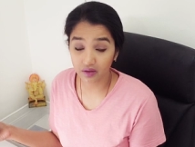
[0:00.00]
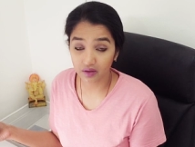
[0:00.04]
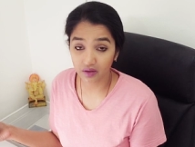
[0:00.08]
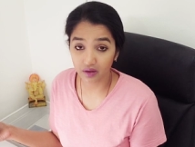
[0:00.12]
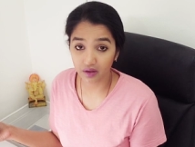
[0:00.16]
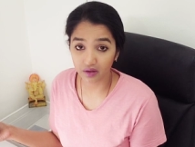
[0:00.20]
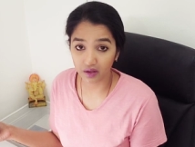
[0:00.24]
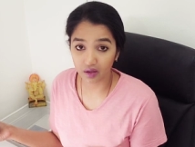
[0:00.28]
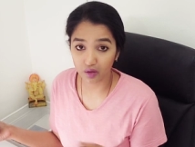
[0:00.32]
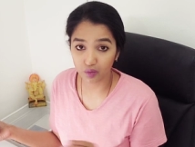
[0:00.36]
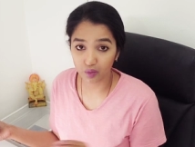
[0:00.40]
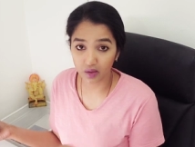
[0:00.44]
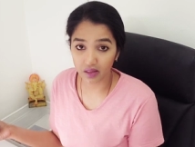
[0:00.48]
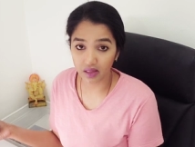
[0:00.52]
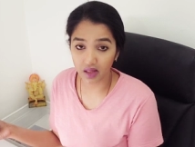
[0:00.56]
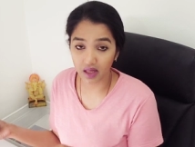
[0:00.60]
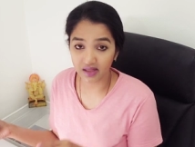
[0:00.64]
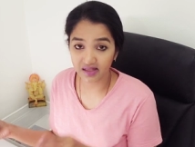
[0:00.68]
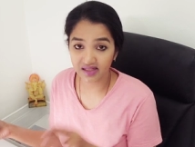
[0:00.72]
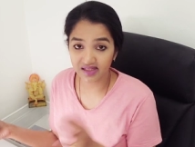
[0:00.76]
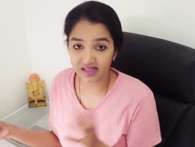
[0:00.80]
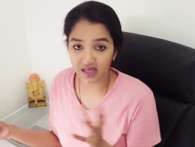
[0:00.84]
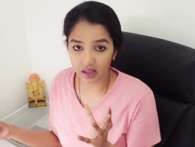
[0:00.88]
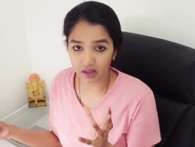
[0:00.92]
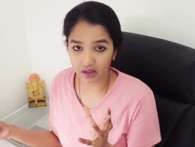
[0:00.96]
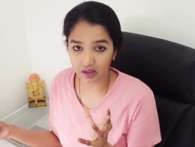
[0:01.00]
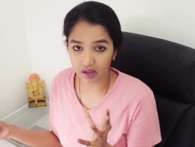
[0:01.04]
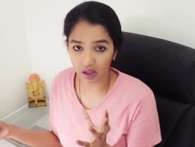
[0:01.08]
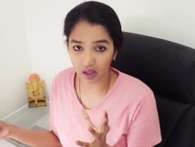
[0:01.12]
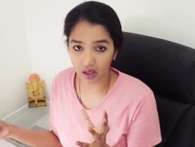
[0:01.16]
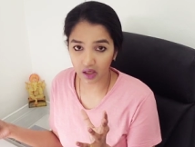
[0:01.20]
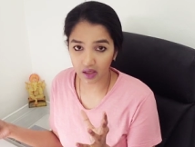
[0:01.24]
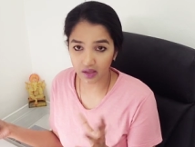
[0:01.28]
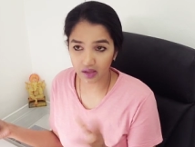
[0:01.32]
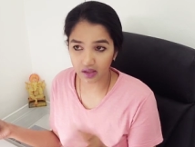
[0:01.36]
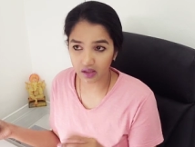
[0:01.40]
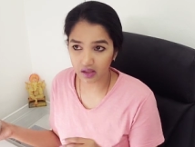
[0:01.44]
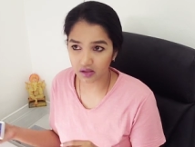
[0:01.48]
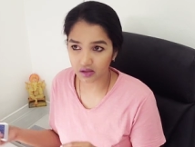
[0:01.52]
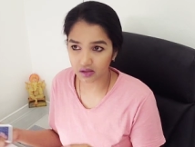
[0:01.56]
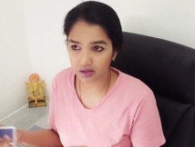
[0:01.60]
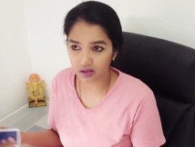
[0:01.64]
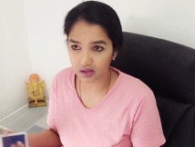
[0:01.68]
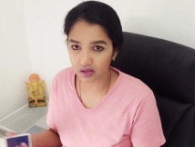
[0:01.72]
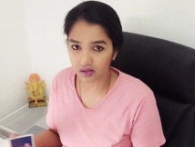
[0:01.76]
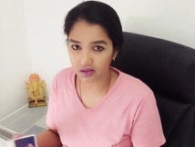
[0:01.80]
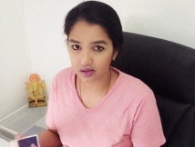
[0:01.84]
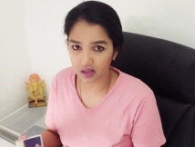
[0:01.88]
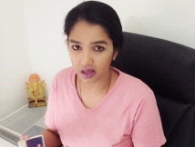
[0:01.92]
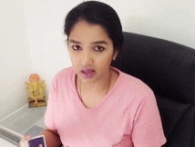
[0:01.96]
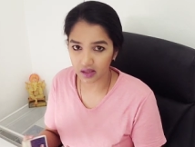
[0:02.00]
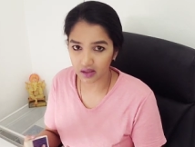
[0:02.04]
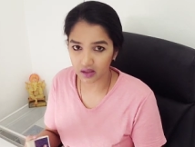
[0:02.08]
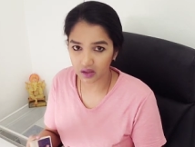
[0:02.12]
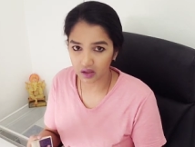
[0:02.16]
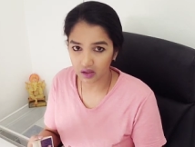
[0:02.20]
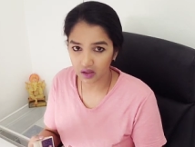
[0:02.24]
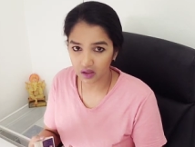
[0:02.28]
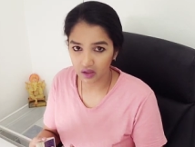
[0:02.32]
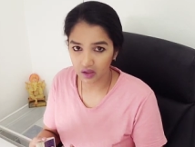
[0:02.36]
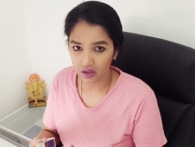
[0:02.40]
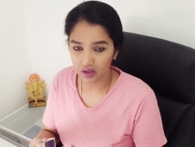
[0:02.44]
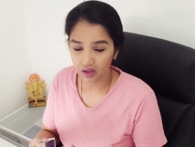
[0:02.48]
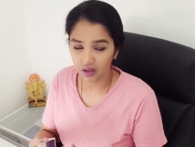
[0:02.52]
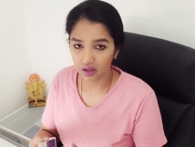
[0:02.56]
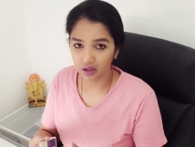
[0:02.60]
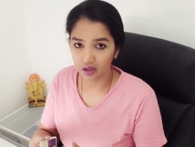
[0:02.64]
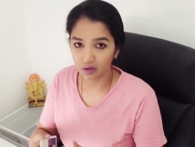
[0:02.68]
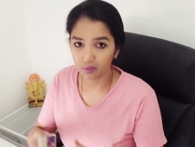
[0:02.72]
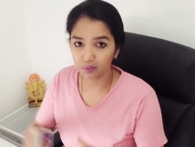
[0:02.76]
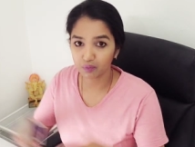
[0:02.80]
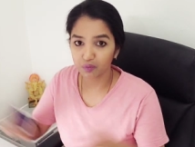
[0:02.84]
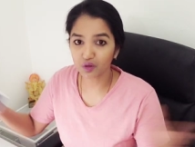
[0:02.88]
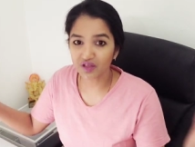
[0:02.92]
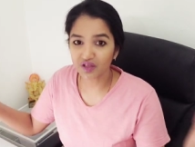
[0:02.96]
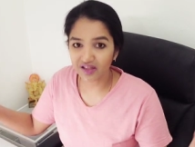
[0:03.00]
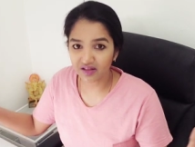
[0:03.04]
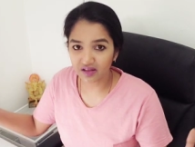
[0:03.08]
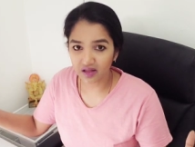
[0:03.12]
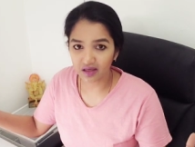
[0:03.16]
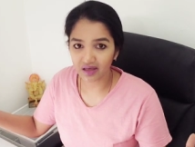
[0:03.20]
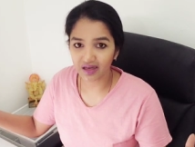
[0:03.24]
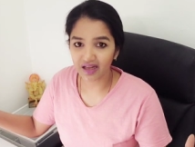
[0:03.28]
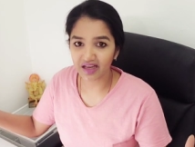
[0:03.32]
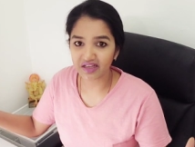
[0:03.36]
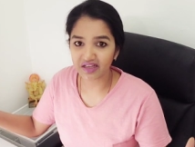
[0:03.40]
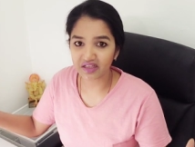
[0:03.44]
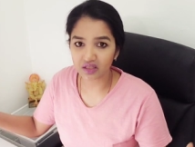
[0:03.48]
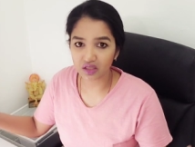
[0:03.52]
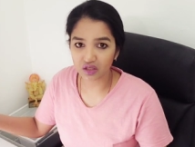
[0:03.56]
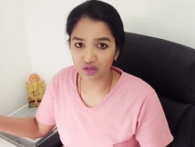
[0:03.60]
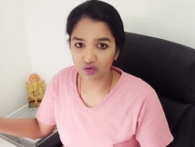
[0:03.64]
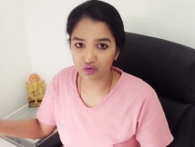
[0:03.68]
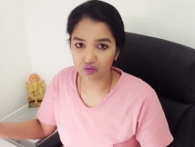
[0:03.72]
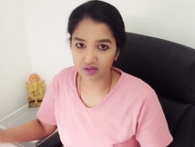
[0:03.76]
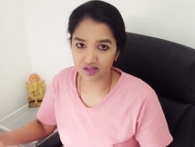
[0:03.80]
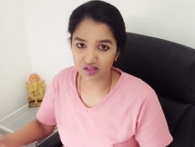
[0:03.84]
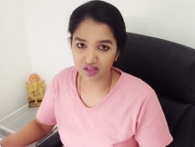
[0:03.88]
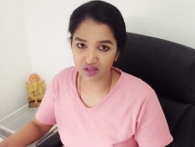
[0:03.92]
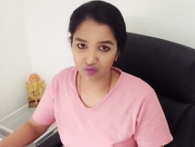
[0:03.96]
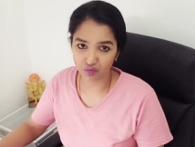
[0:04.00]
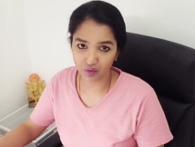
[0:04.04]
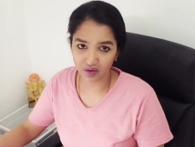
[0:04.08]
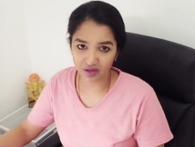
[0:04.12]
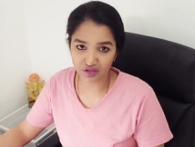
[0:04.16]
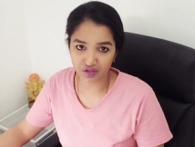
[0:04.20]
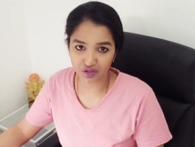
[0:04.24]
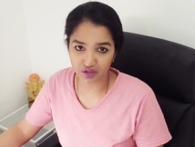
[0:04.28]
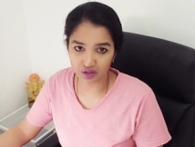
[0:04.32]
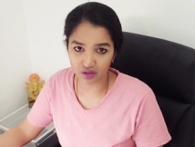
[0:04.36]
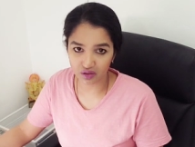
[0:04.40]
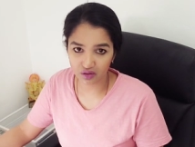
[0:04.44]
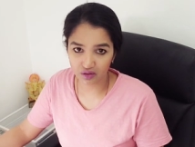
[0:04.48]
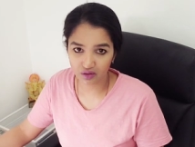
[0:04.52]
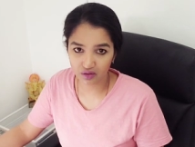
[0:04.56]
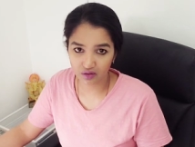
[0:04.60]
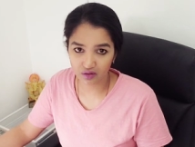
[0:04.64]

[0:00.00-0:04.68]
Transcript: Okay, with that Sun card, it's, it's like, you know, putting the light into a situation.